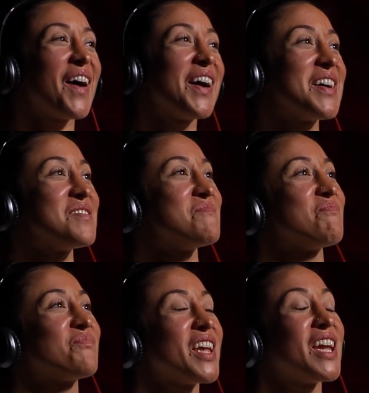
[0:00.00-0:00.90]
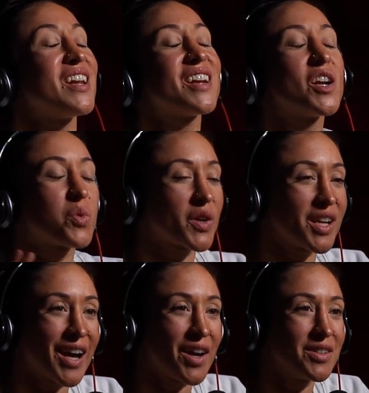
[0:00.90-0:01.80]
It ended up
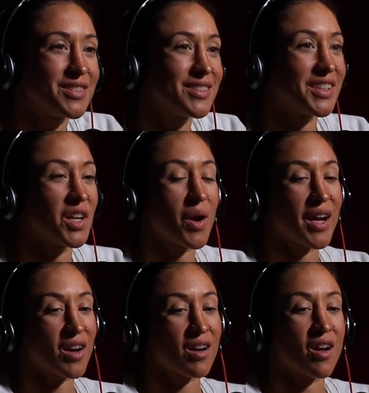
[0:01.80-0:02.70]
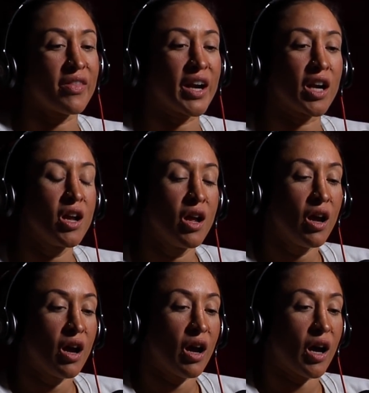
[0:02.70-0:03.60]
working out. I got on there.
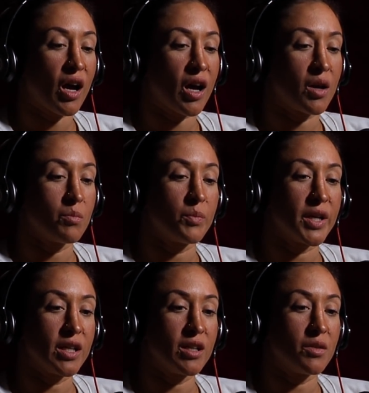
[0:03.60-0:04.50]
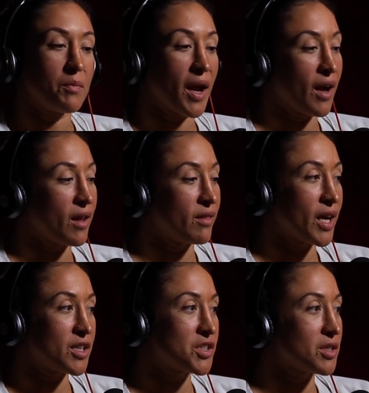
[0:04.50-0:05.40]
But man,
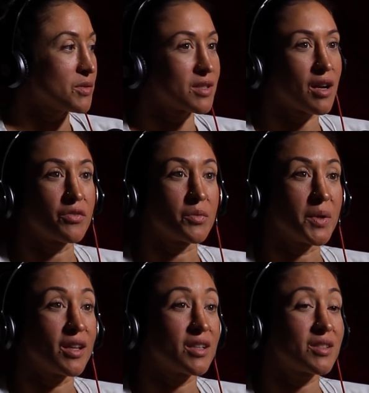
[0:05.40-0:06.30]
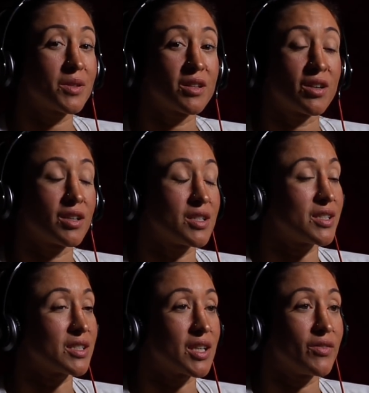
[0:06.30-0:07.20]
that show was not for me. That's one of the hardest
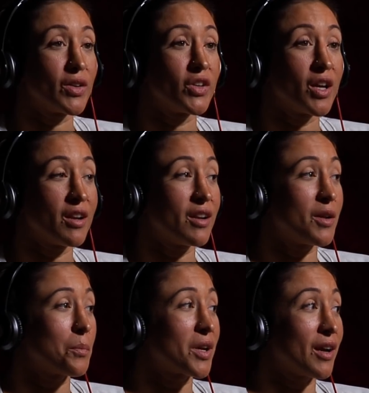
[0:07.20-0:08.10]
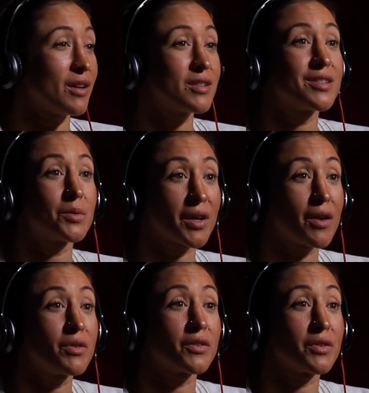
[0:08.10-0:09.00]
things that I've ever done. And I'm kind of still
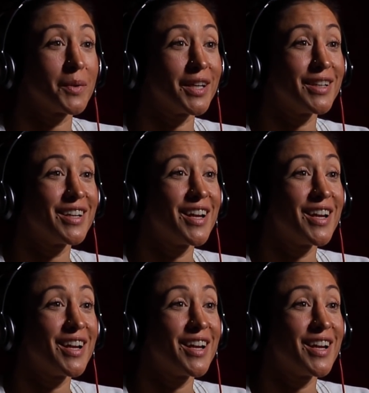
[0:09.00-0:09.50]
recovering from it.